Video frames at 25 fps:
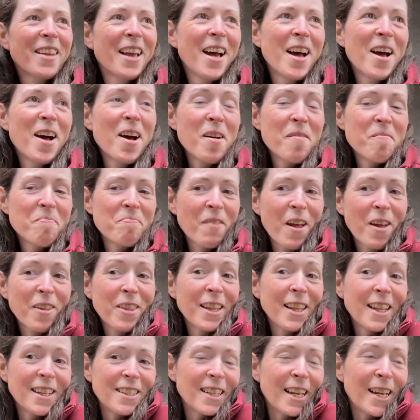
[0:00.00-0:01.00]
I
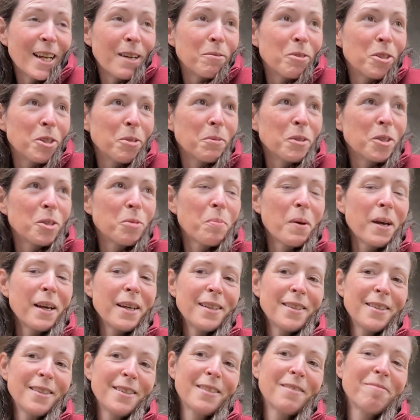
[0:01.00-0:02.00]
think they take up too much
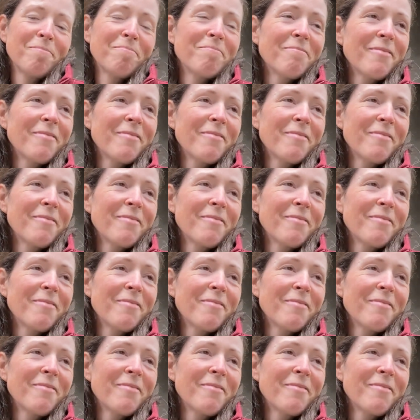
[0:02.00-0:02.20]
space.